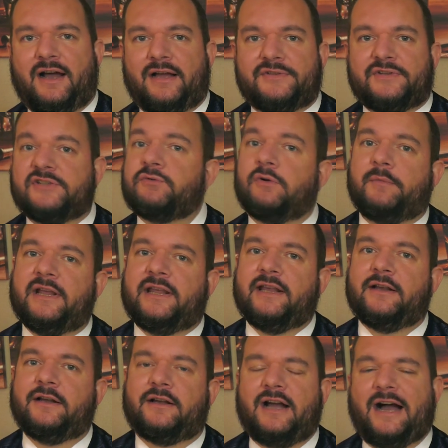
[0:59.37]
Since we're
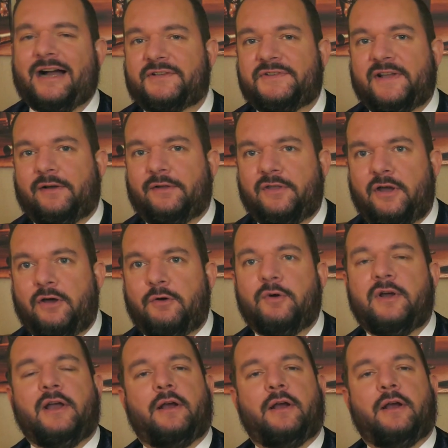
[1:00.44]
making a cocktail though,